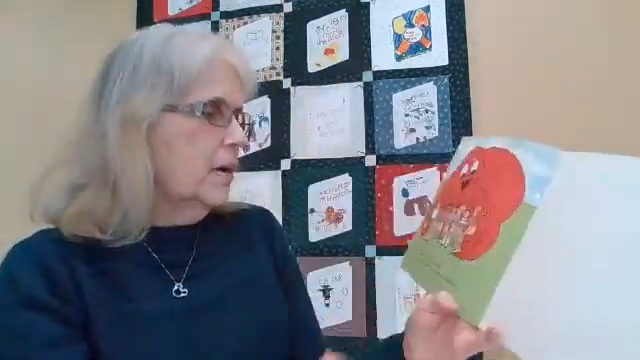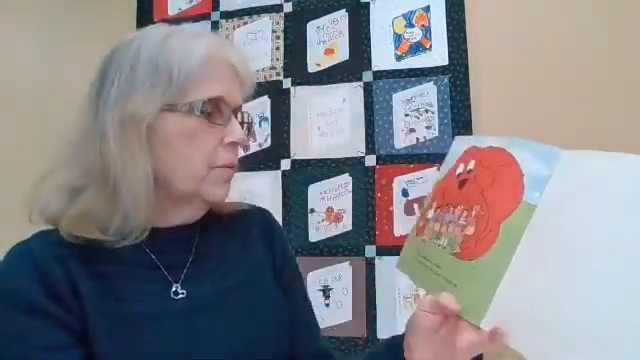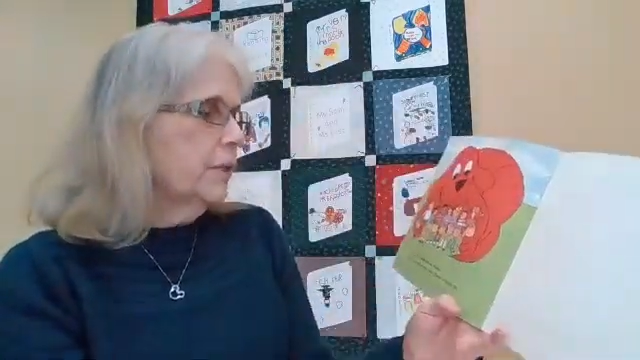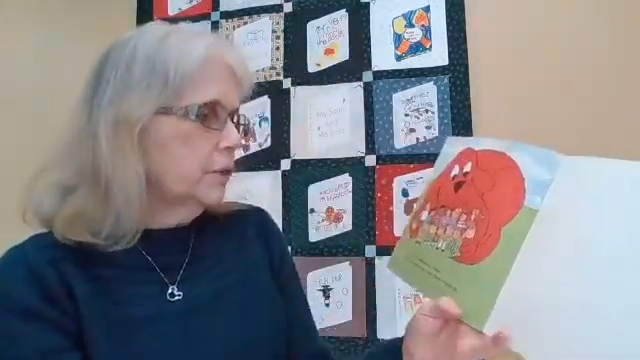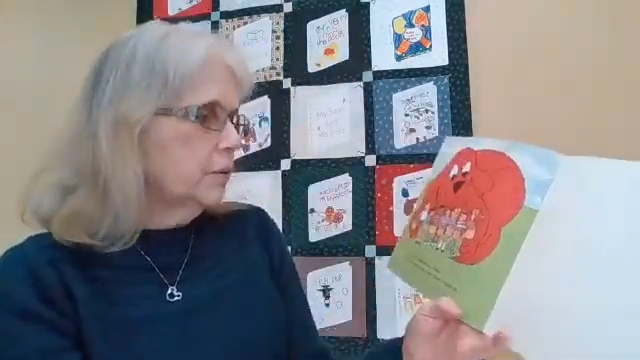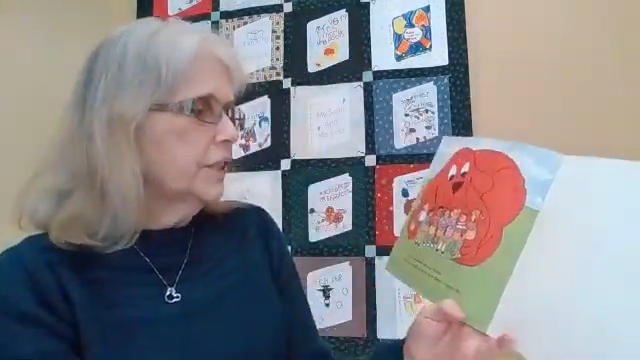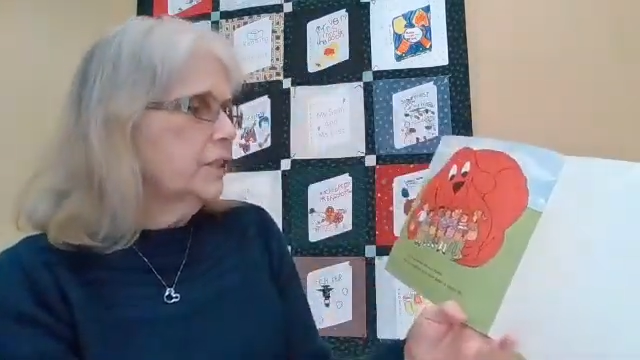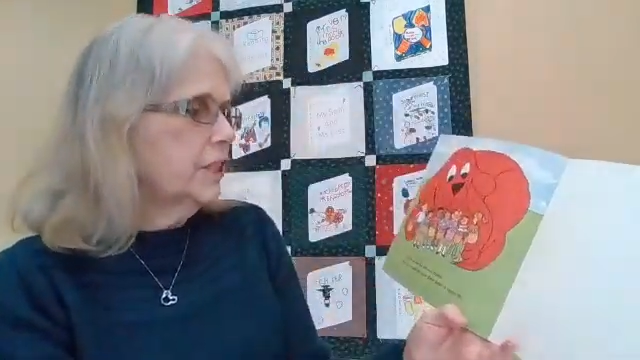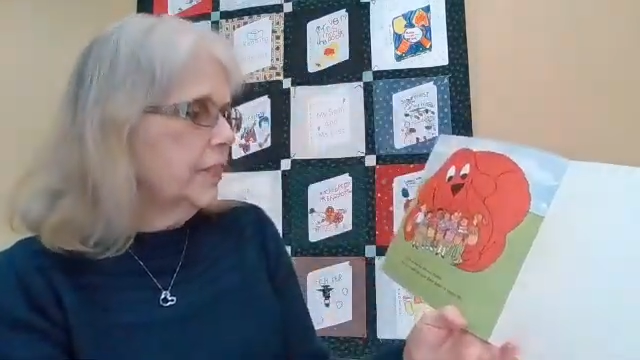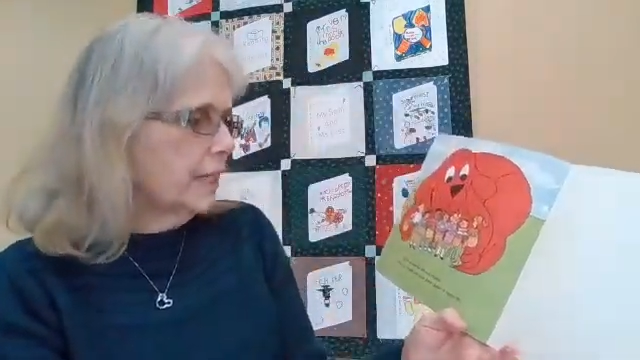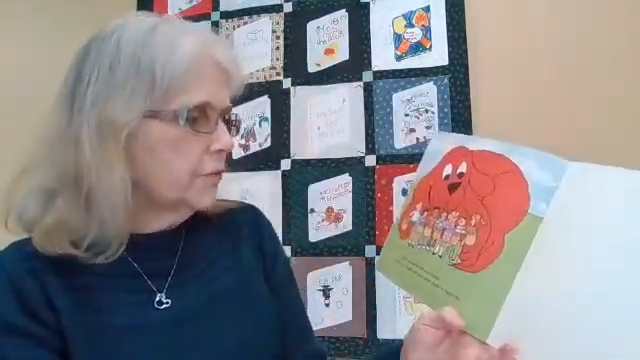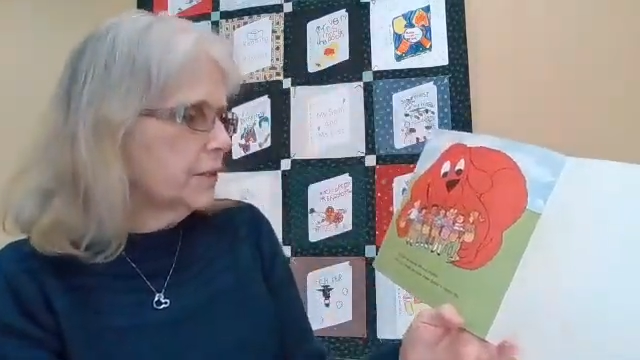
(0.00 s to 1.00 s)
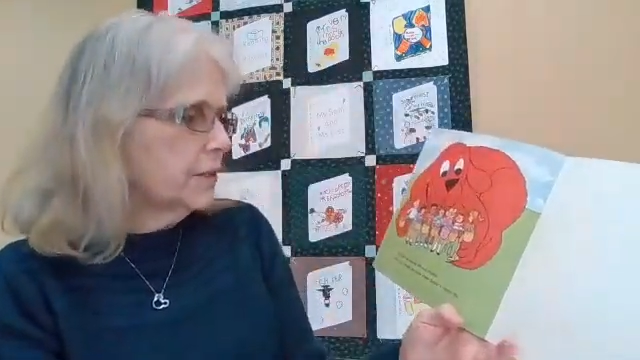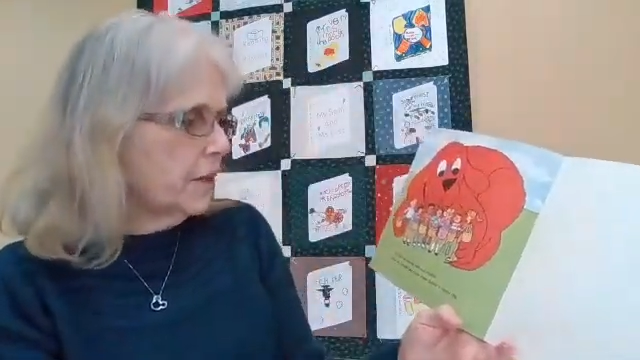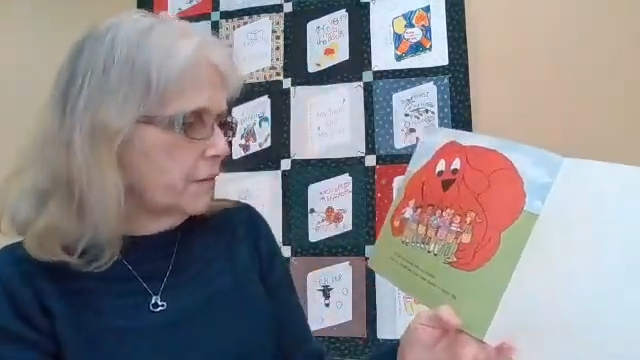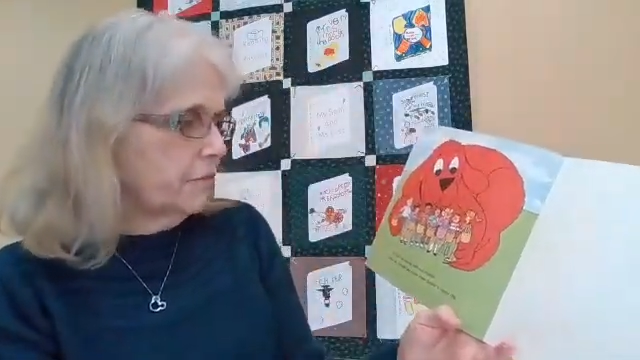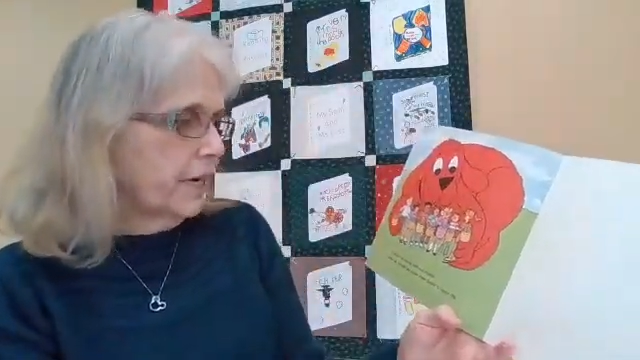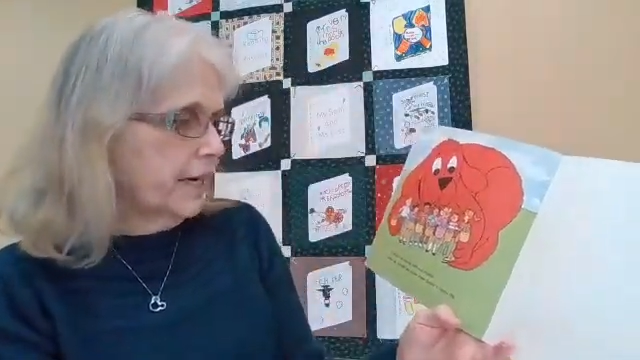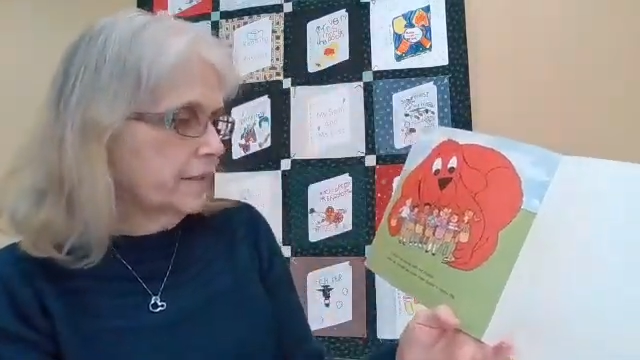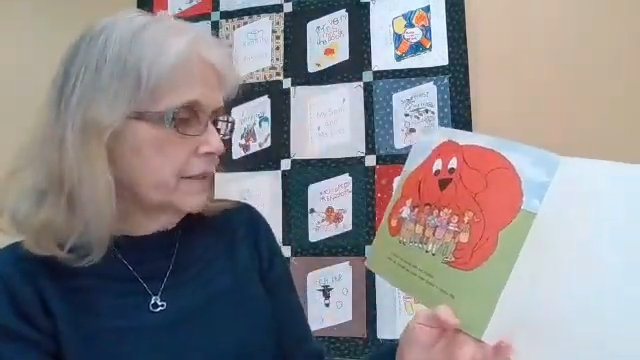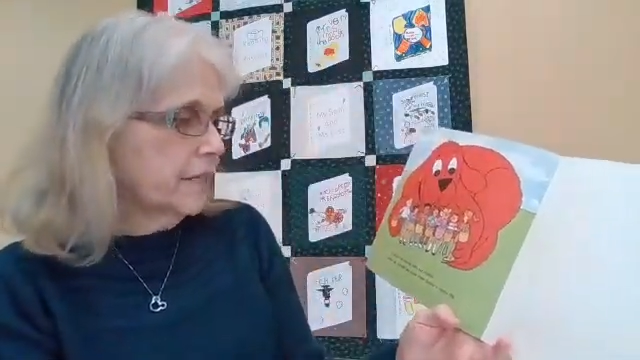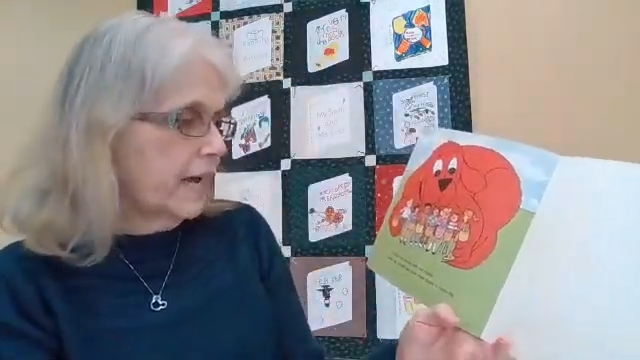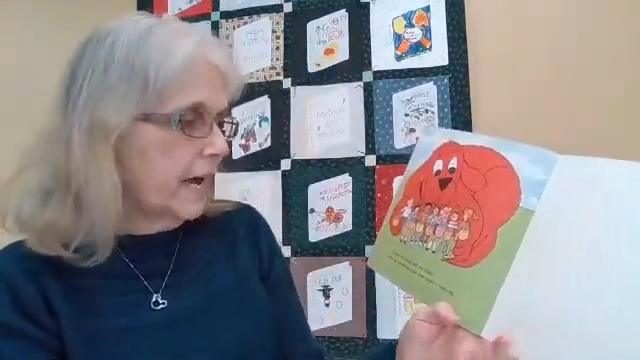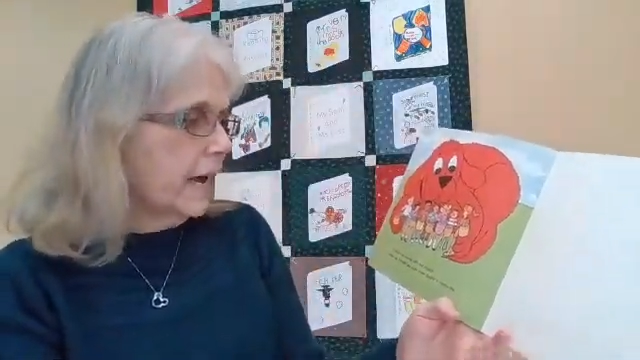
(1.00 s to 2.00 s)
Which we shared with our friends.